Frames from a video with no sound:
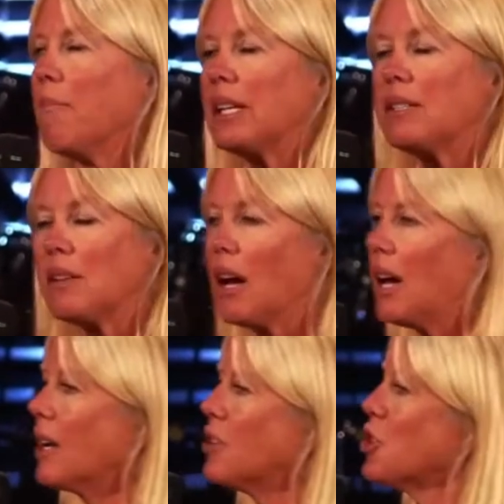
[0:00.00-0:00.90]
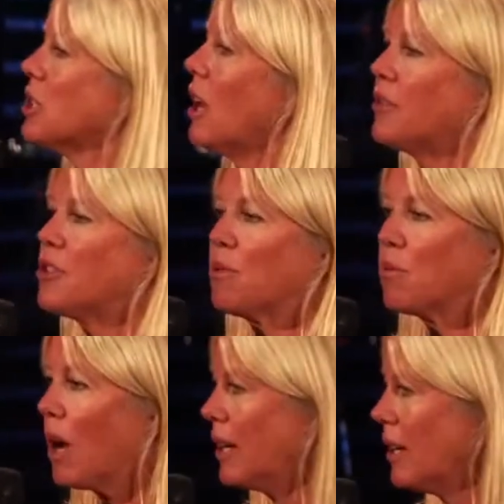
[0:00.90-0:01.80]
My son just loves to
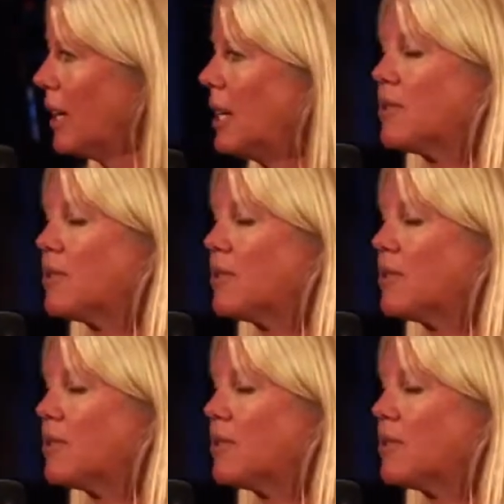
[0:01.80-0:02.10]
run.